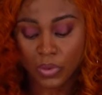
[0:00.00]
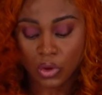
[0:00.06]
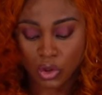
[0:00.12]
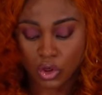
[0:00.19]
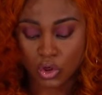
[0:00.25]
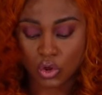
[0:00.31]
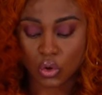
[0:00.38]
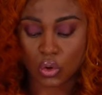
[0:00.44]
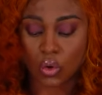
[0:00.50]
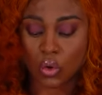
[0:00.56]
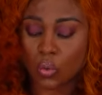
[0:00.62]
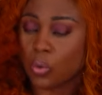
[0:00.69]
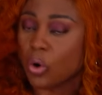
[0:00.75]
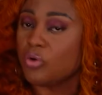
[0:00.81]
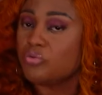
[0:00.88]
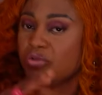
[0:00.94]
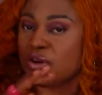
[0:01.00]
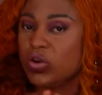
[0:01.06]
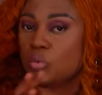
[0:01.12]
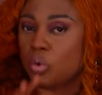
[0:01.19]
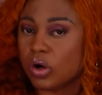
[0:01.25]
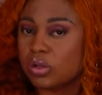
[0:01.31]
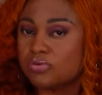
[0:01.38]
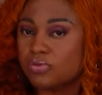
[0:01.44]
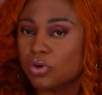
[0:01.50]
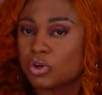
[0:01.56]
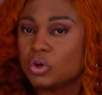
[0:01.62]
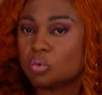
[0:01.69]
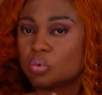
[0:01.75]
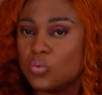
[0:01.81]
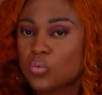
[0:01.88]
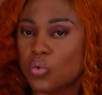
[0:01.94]
you know, what really works for
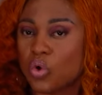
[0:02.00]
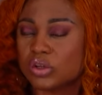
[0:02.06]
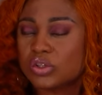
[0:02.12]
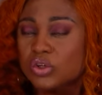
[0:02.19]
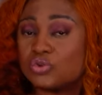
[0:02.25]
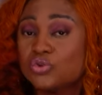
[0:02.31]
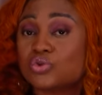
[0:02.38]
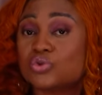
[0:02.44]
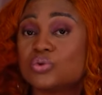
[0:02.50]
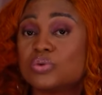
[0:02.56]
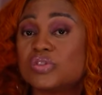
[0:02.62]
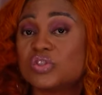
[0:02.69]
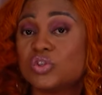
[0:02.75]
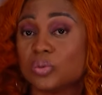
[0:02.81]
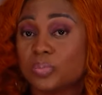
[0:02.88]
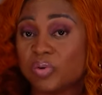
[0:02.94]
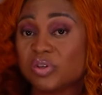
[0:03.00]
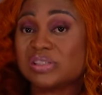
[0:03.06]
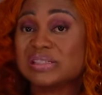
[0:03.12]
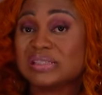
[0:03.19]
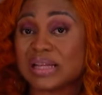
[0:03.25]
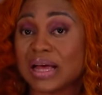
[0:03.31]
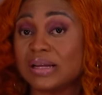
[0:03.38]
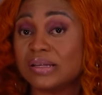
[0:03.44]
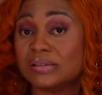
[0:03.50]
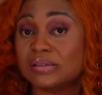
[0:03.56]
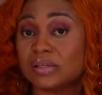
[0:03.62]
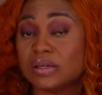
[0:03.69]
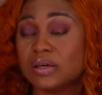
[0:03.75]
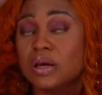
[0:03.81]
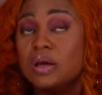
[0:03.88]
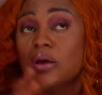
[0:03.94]
you, what suits your personality,